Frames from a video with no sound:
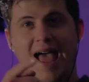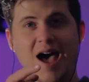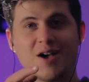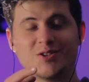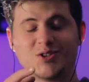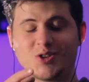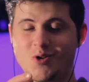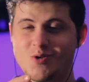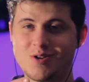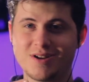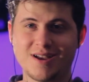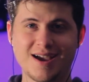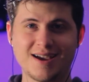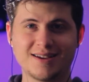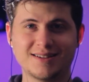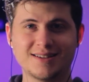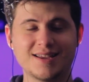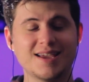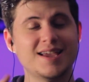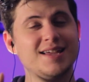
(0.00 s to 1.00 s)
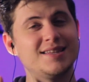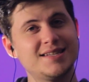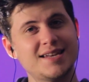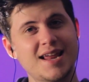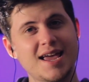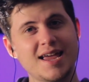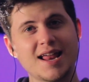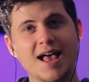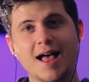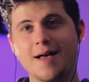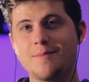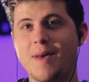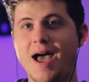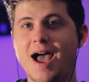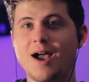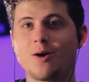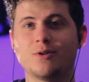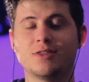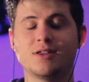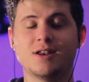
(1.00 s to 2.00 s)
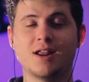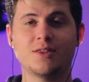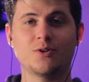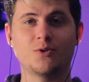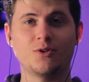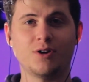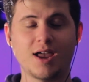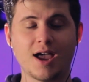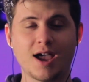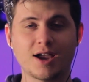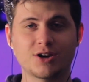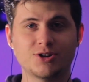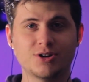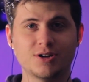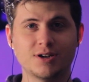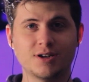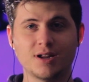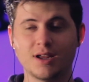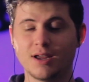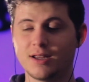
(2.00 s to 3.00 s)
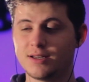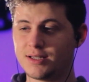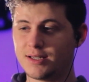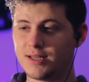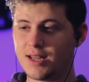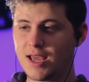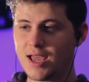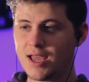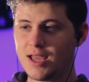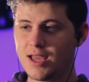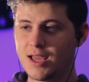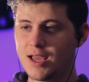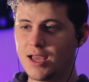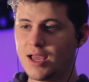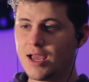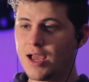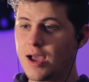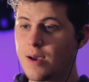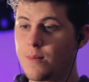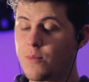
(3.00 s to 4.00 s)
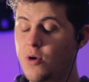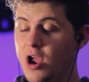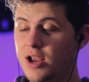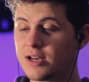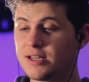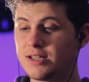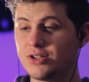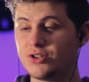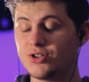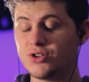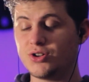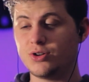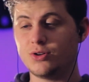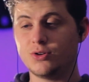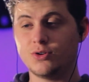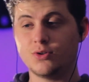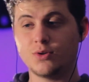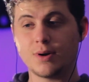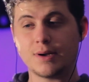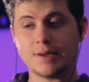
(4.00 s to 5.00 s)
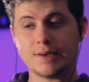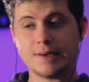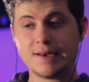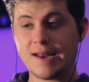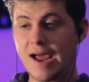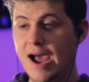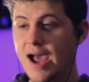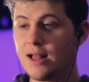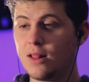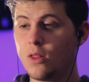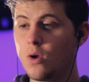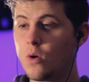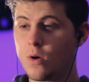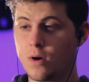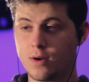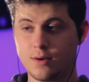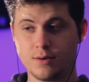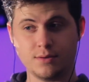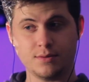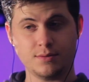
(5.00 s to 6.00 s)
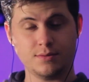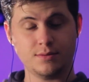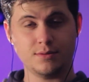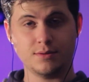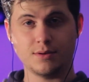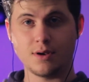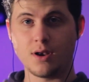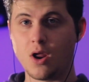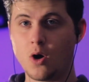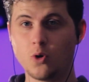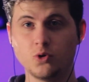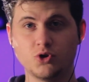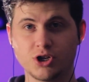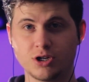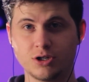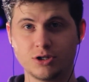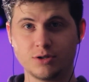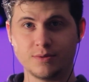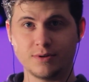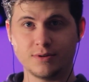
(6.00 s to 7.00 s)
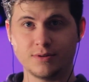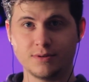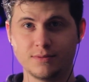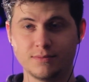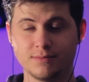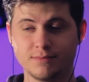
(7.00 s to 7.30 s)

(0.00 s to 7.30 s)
How's it going, guys? It's Nate. I'm back with another reaction, and today I'm reacting to Niall Horan, No Judgement.